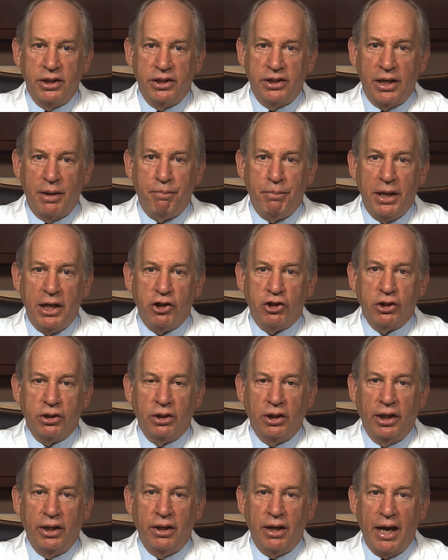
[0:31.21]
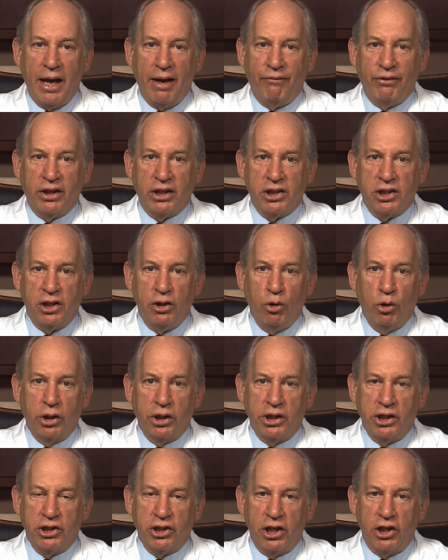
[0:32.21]
is a patient-led advocacy
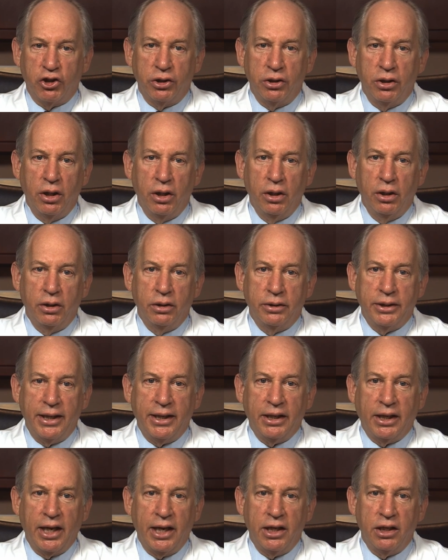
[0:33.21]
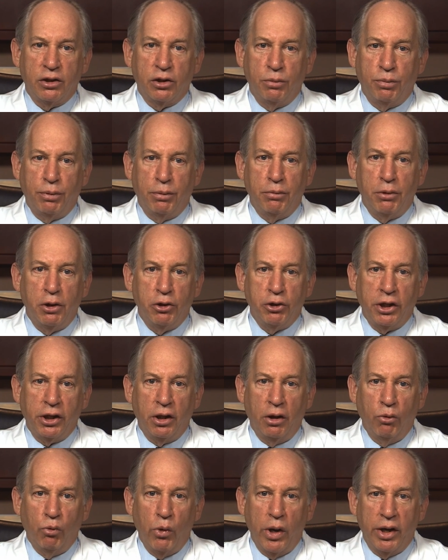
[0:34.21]
organization dedicated to
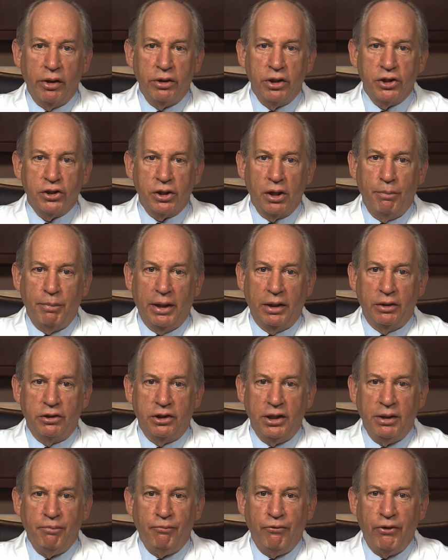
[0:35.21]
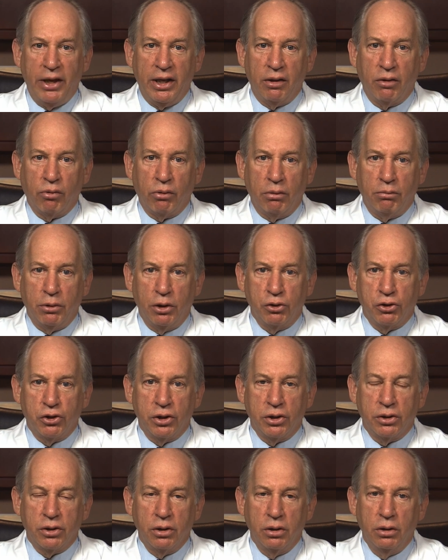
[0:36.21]
promoting awareness about deep vein
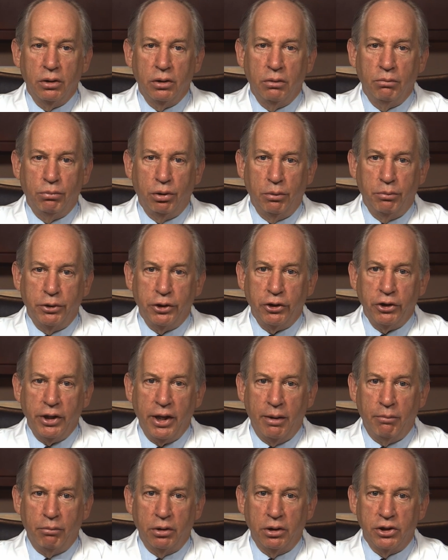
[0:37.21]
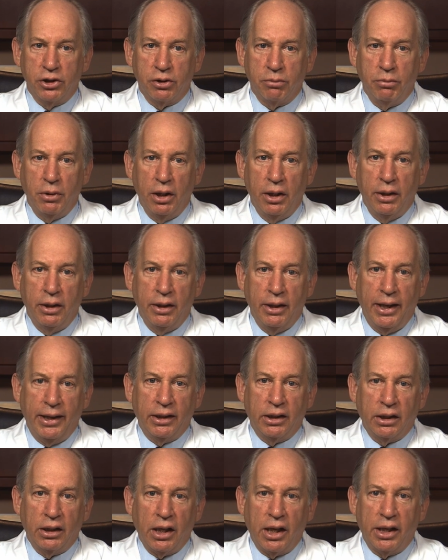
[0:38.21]
thrombosis, pulmonary embolism,
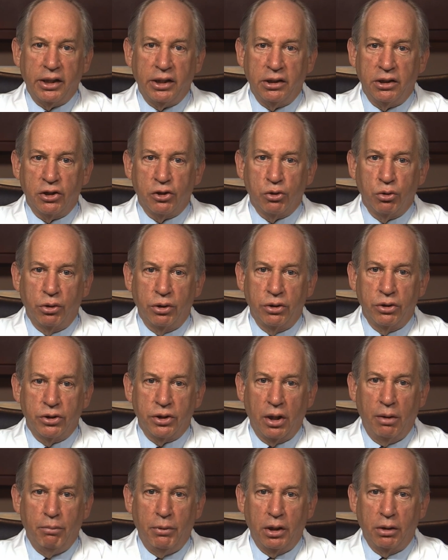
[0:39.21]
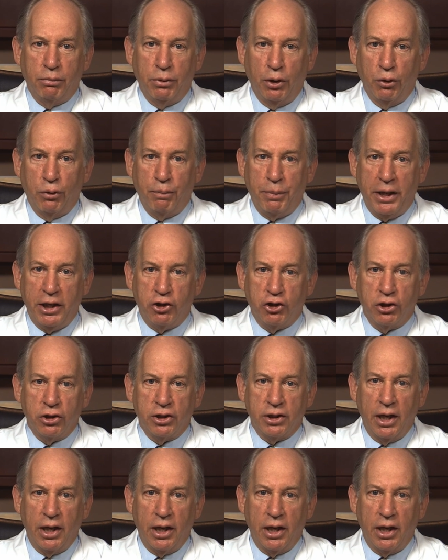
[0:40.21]
and clotting disorders among both patients